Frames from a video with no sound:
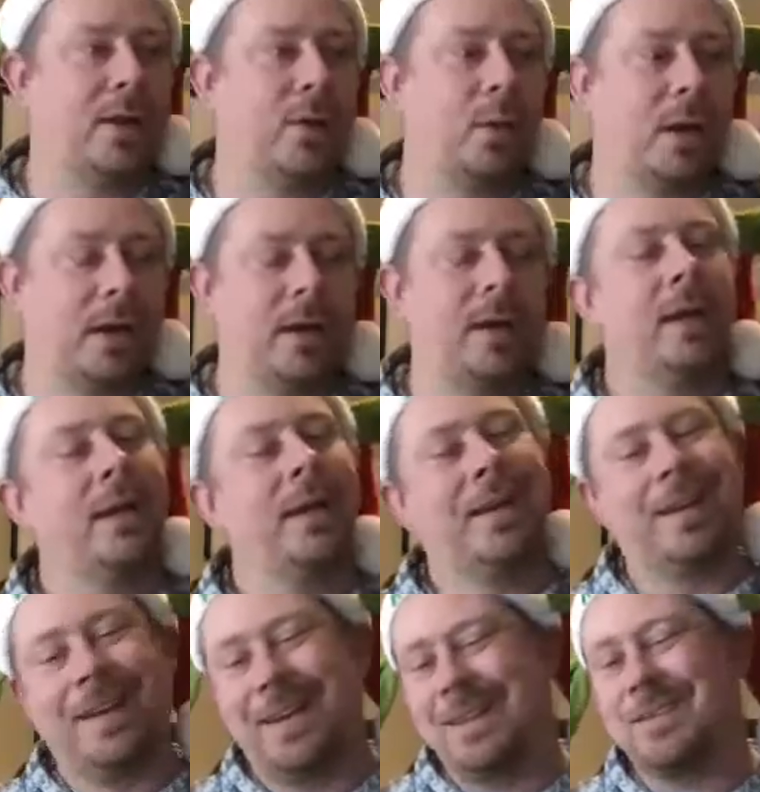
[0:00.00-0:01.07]
what?
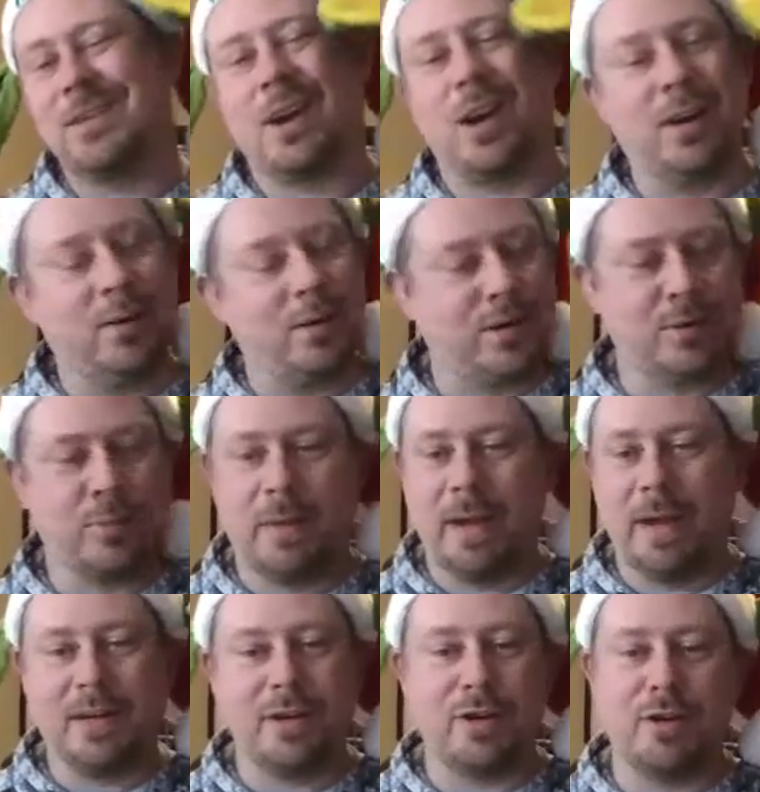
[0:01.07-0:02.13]
It's hard to
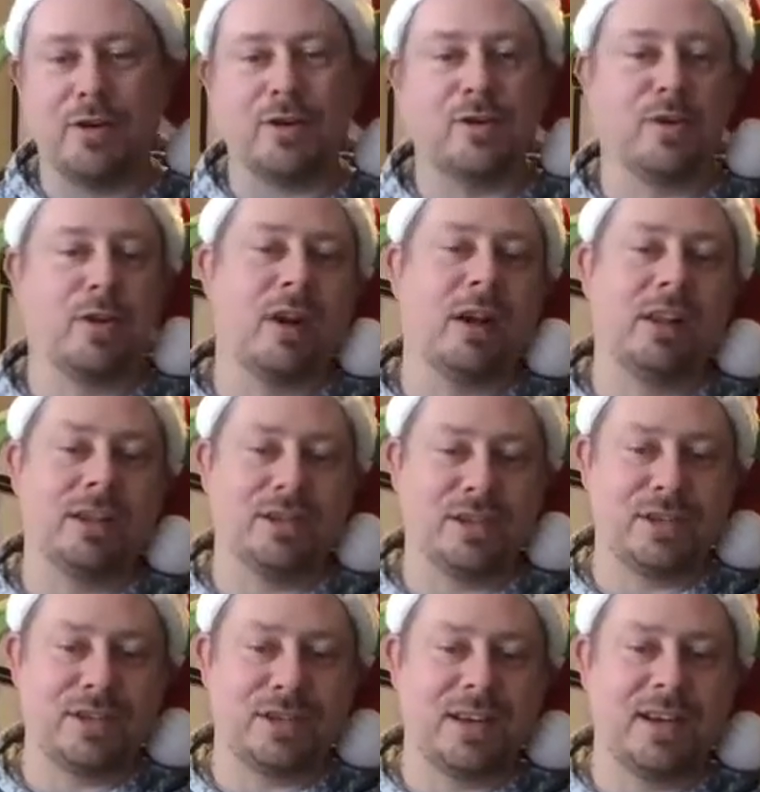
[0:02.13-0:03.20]
explain to your
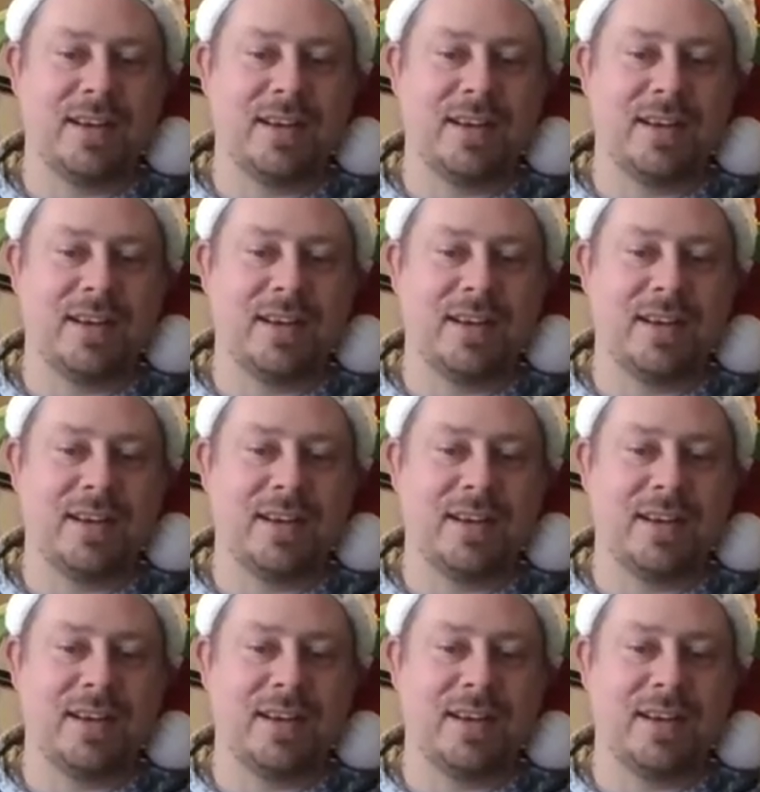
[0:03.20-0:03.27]
urologist.